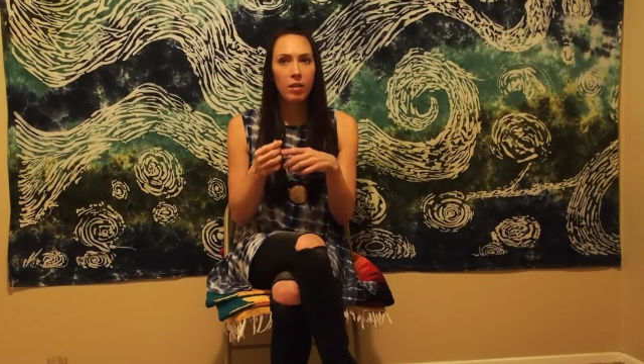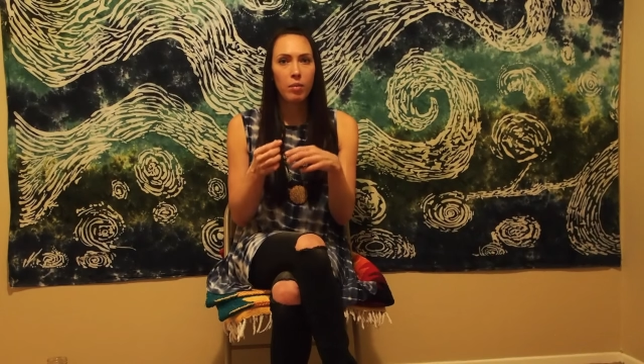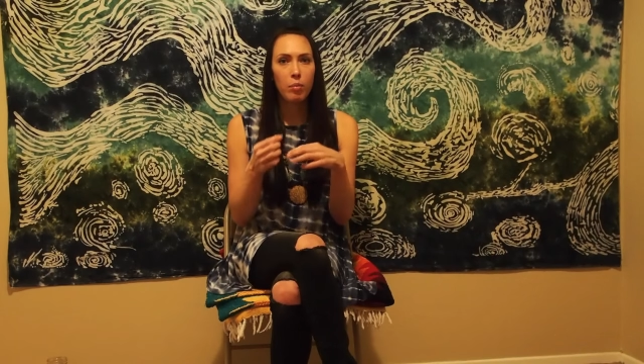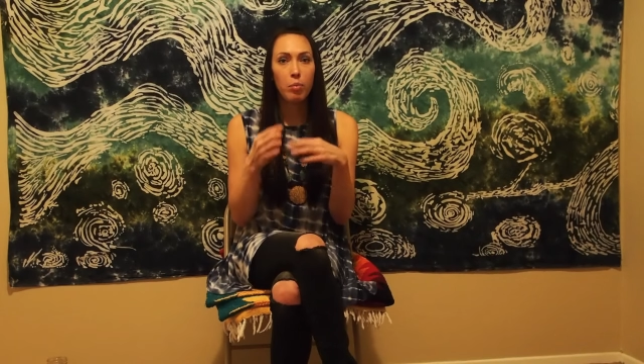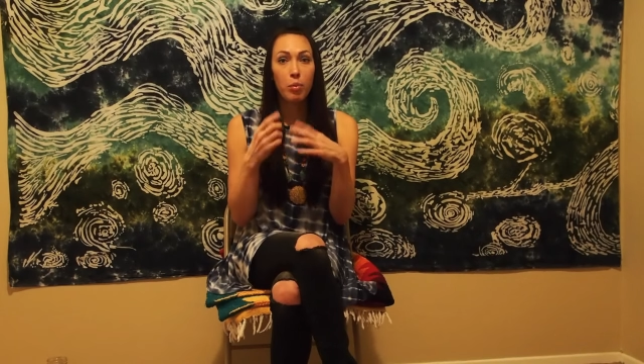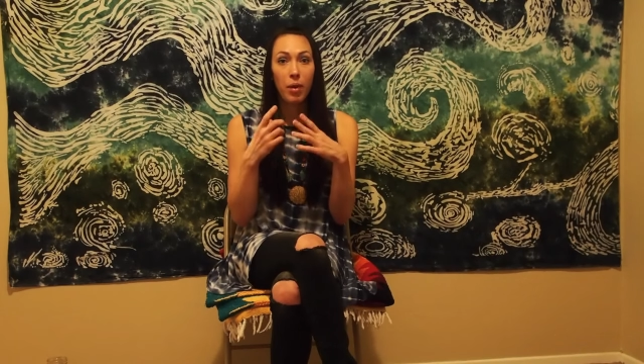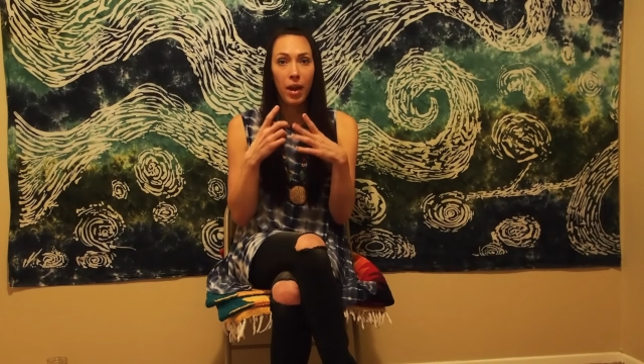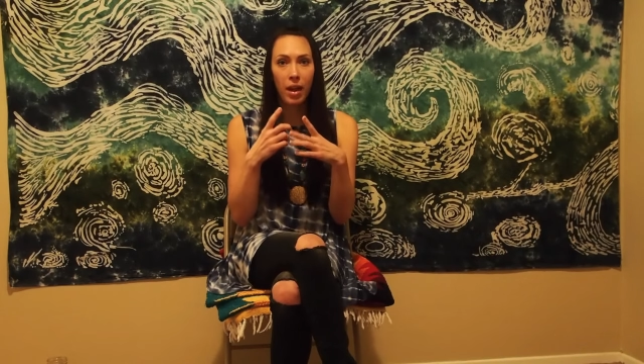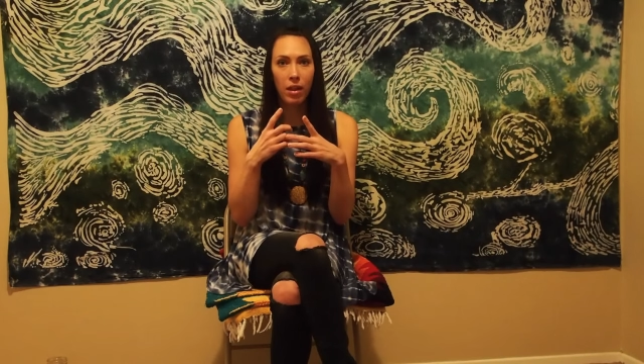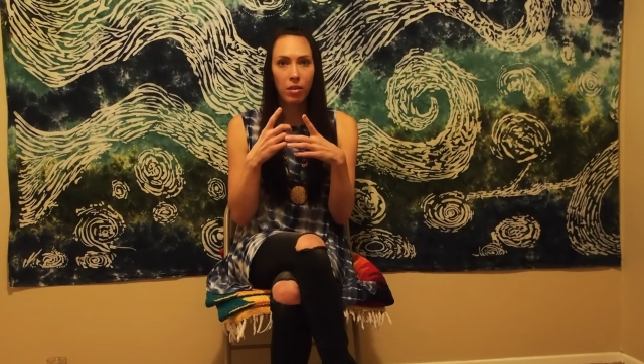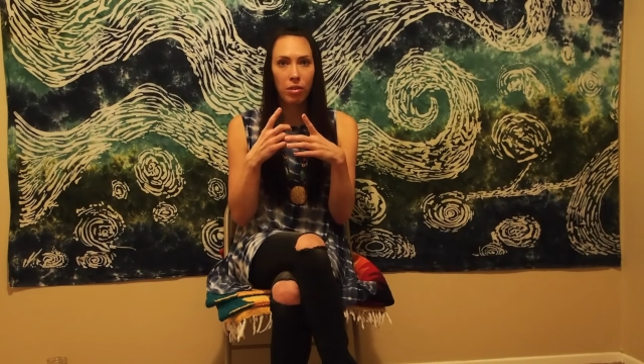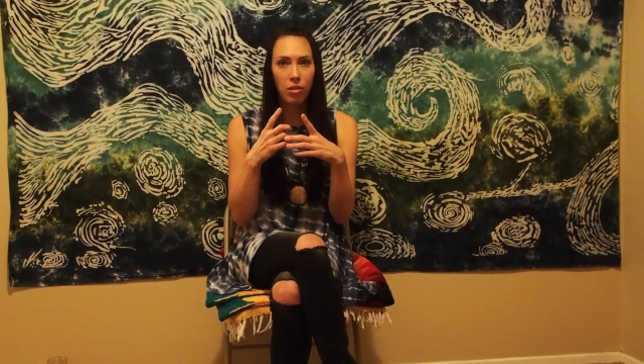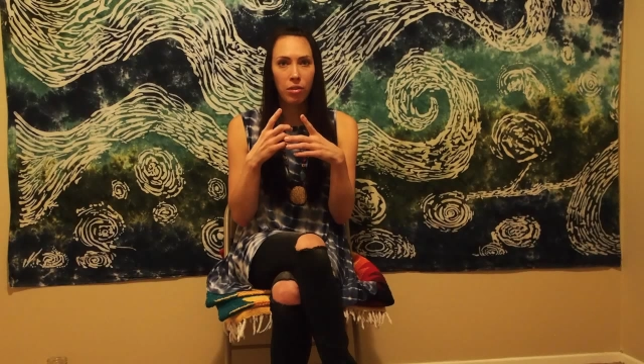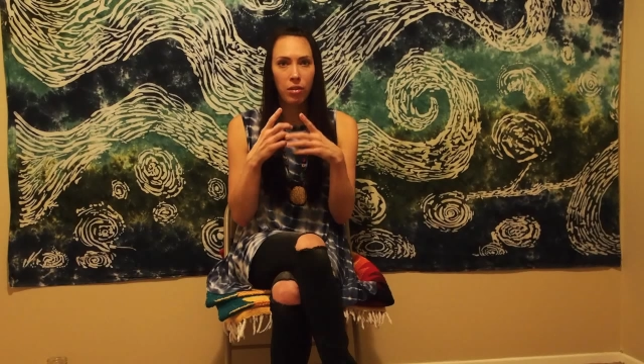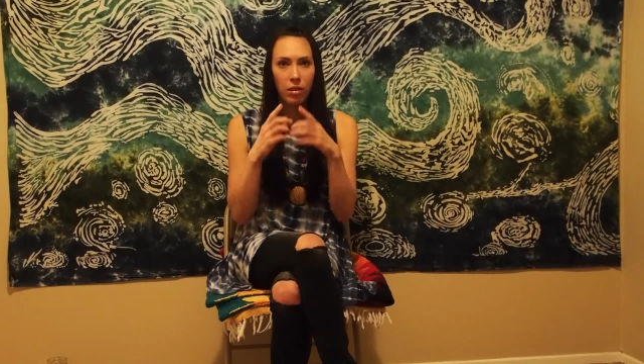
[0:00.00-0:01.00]

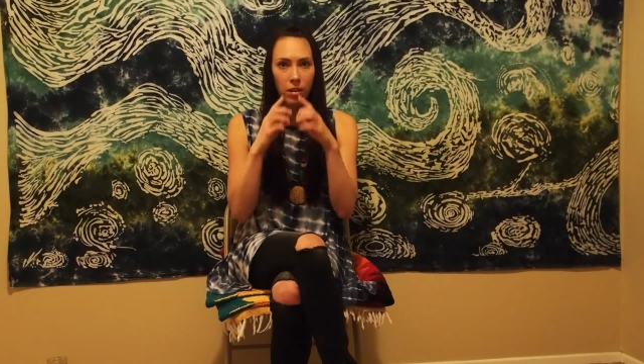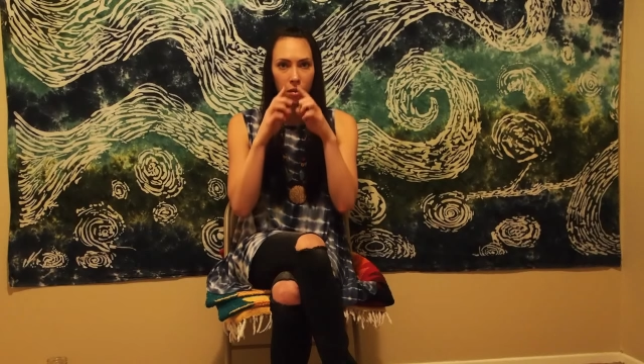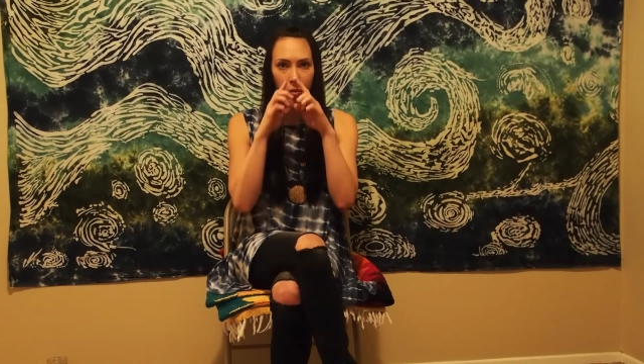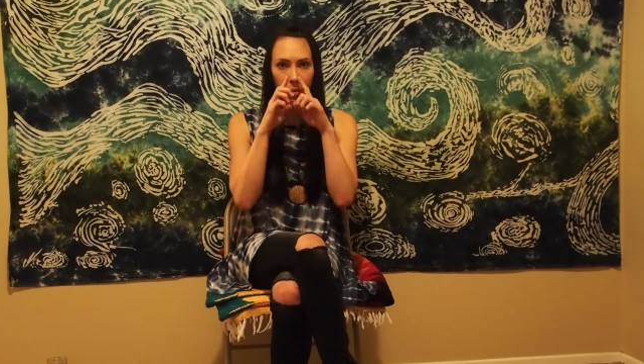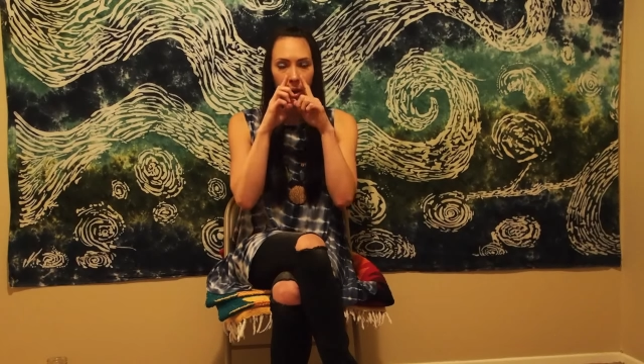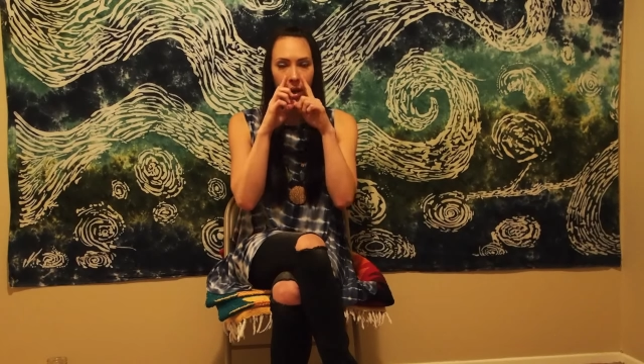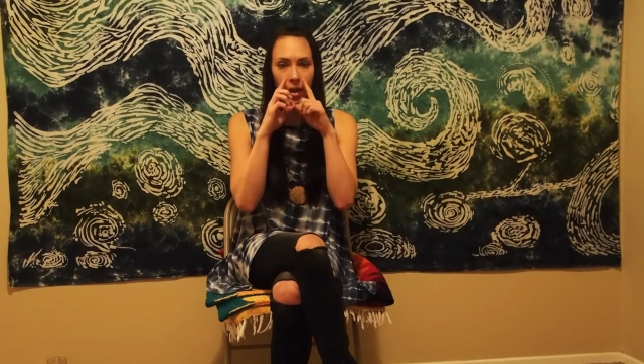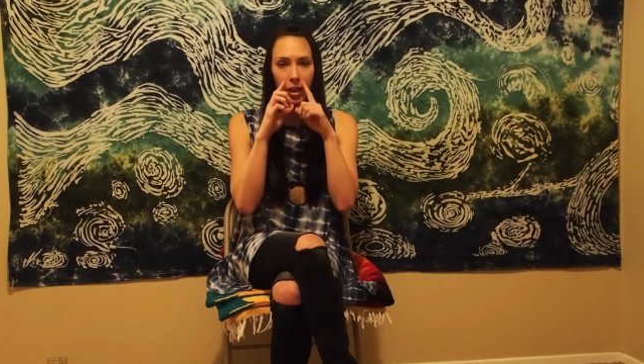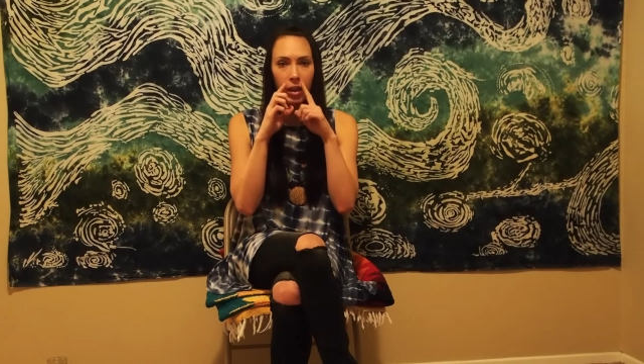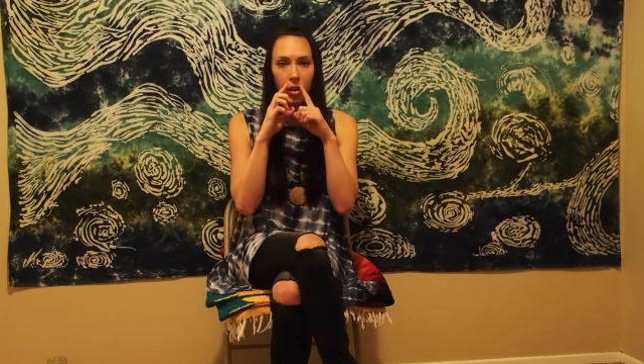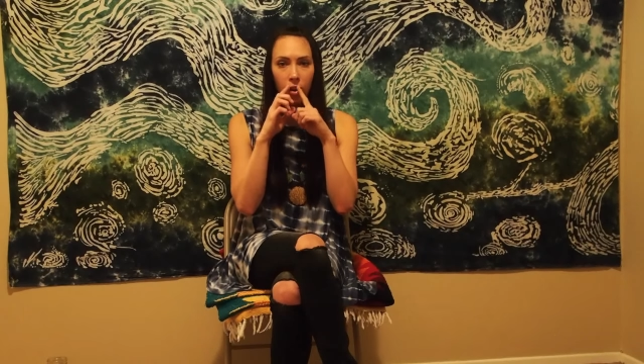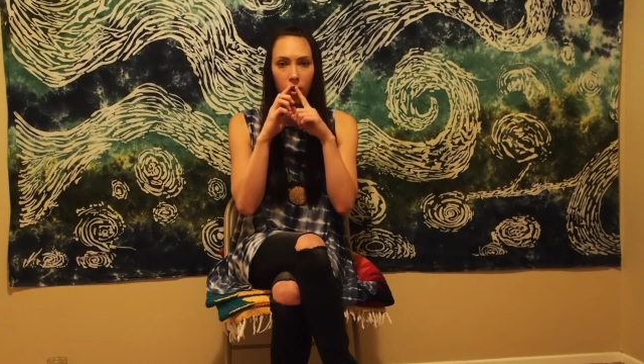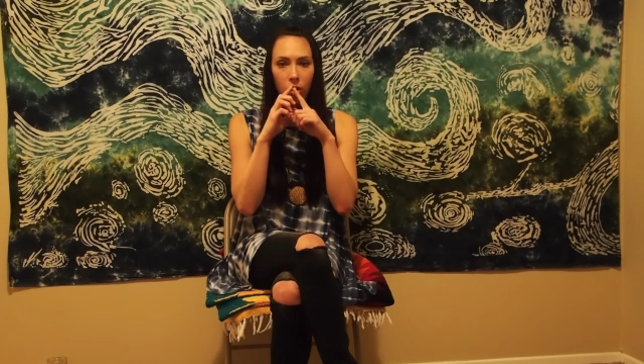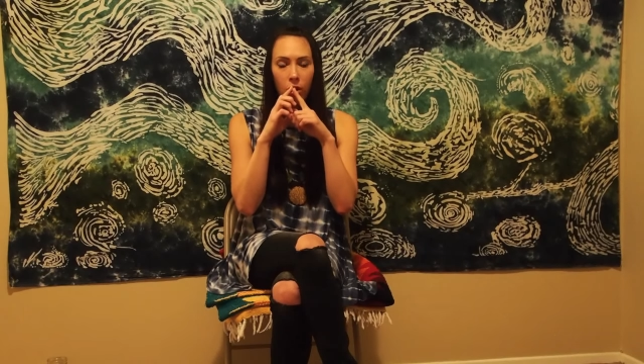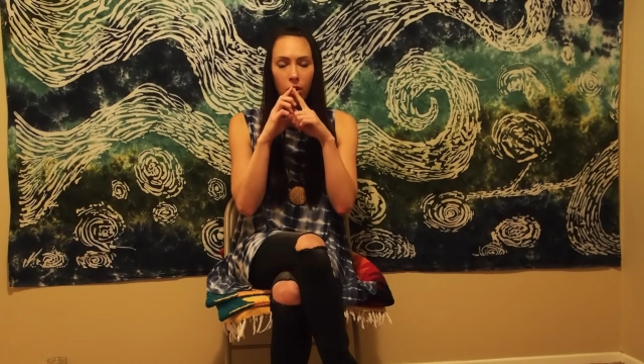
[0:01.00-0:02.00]
breath right
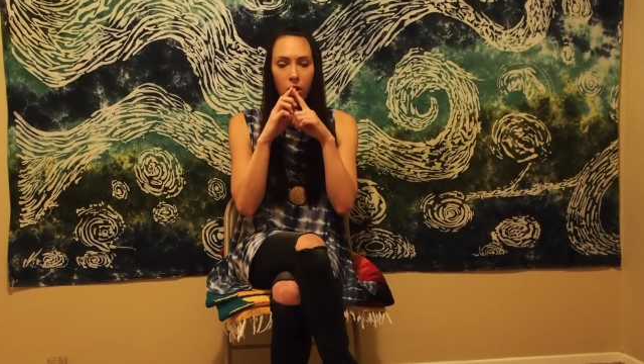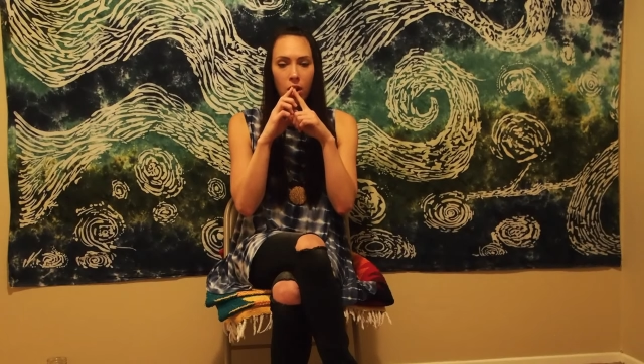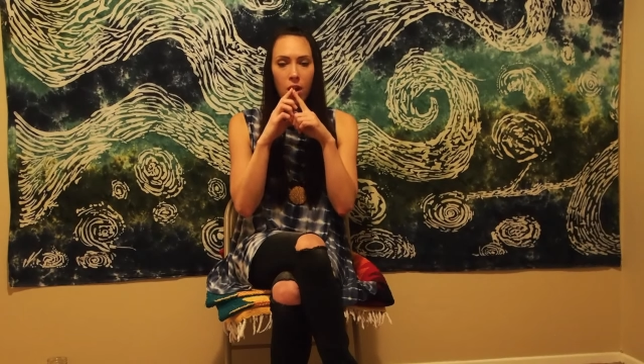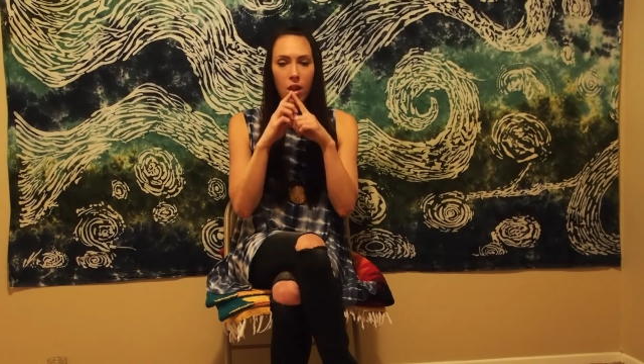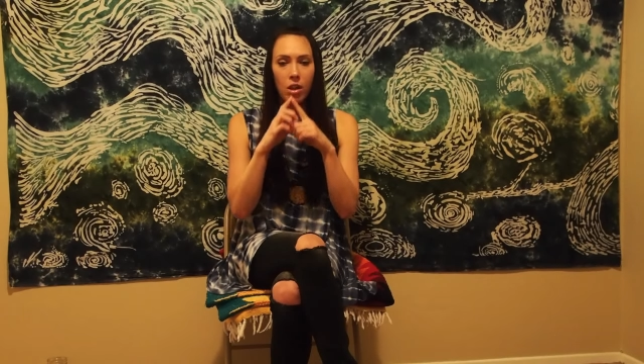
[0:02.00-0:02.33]
here,